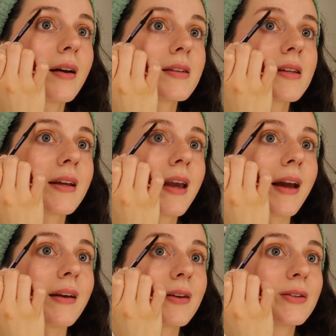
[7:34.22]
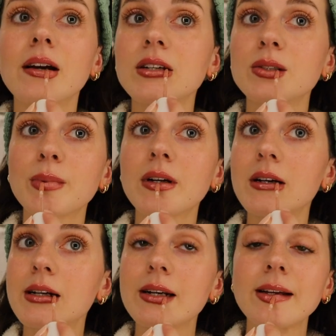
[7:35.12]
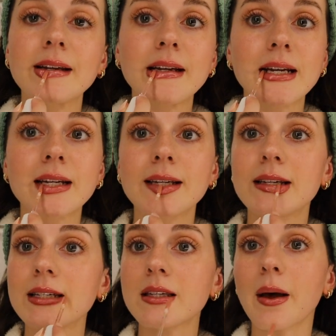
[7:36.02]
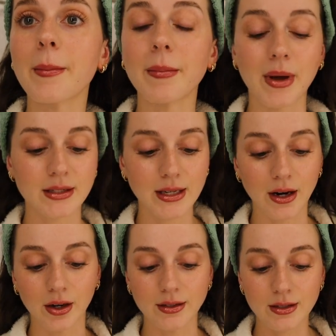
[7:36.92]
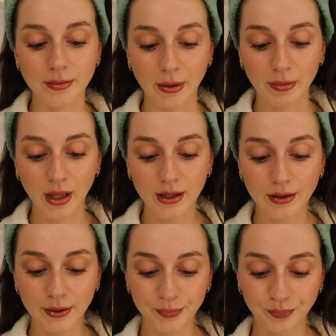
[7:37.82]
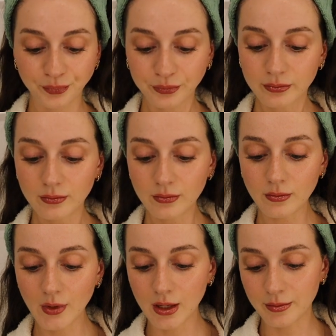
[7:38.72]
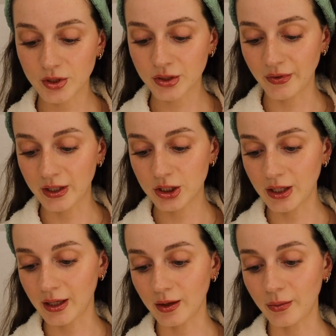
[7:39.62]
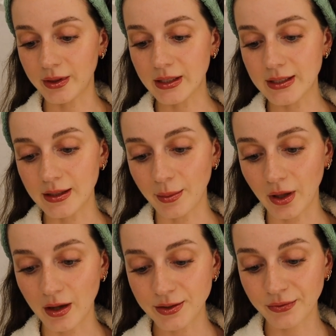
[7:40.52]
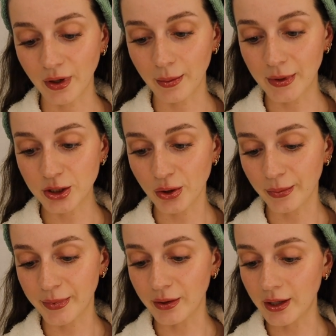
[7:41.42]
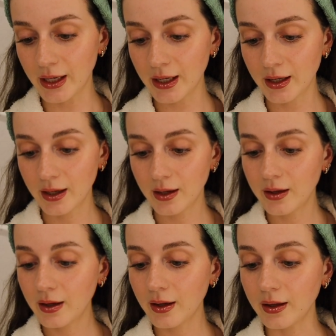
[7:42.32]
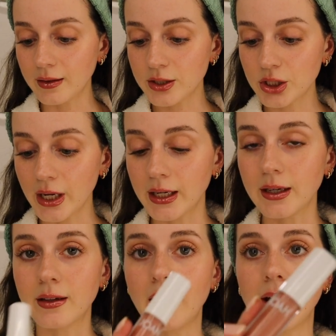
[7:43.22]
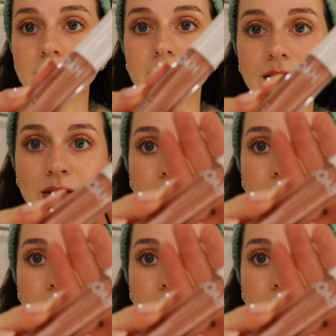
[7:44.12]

as I can. I just put on some mascara and some lip liner. And I'm just finishing with this lip gloss from Joe Beauty in the shade Glassed. It's